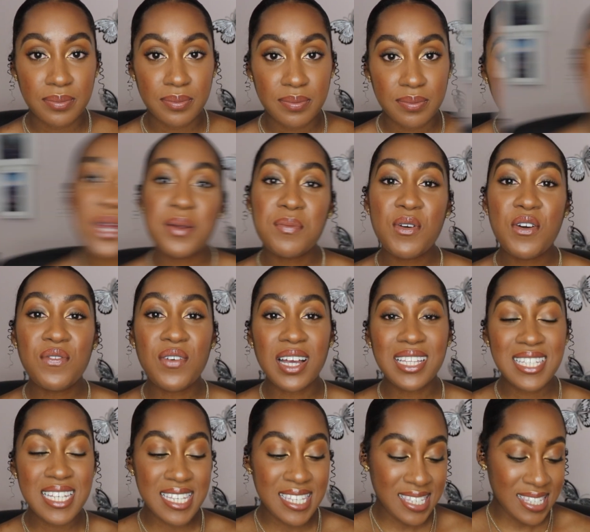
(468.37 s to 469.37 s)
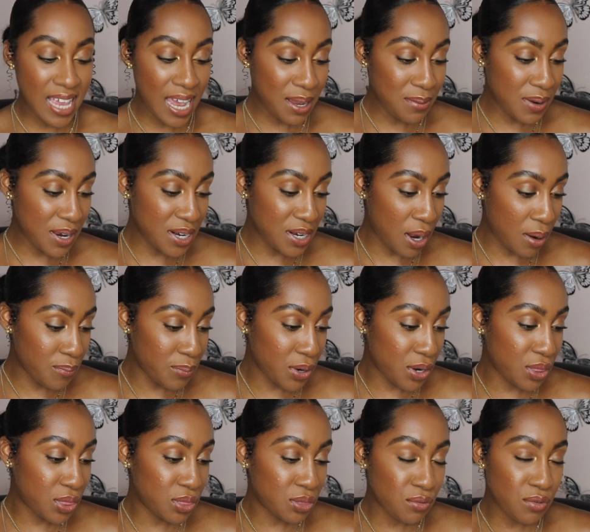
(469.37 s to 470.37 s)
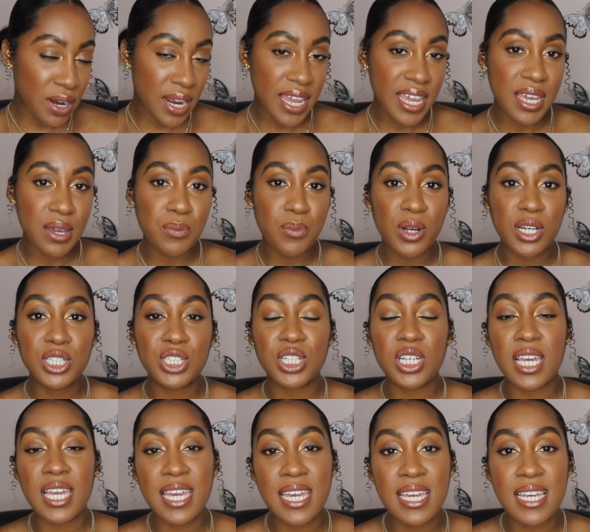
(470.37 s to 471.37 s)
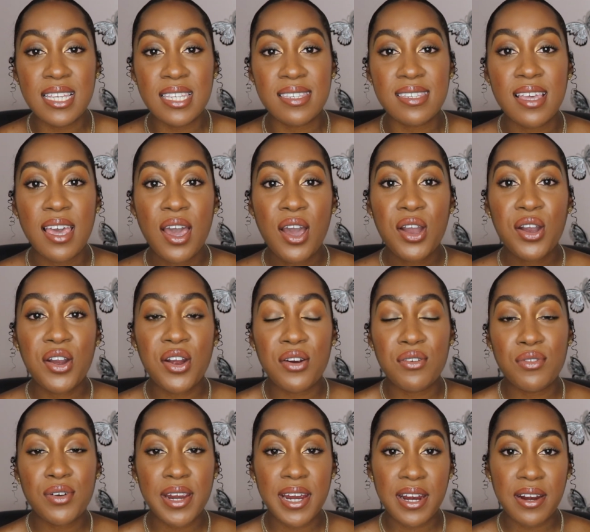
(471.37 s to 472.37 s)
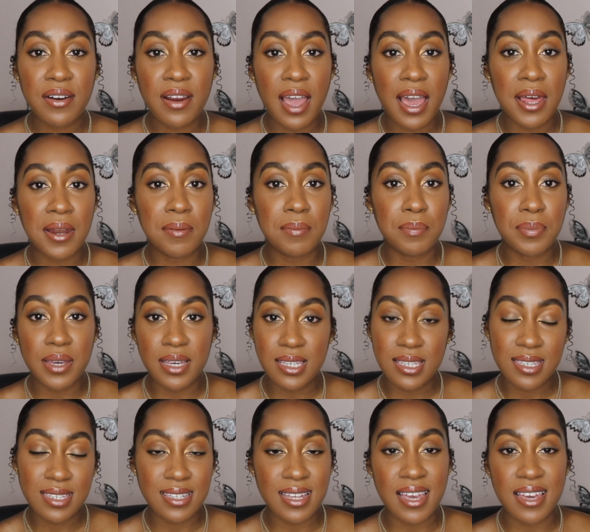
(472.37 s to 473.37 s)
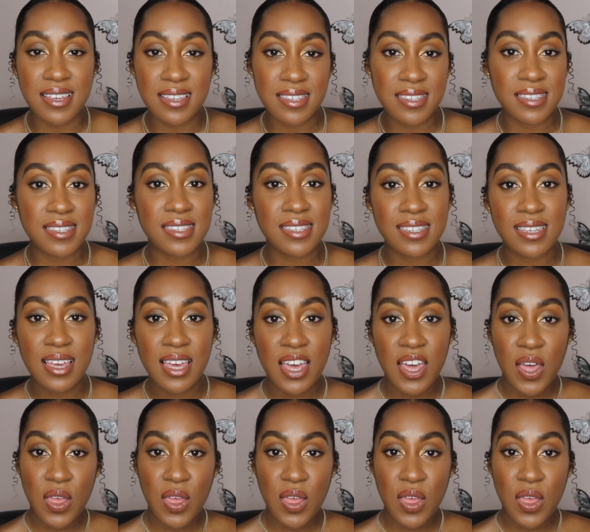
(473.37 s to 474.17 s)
We're gonna move on to segment number three, which is career and business.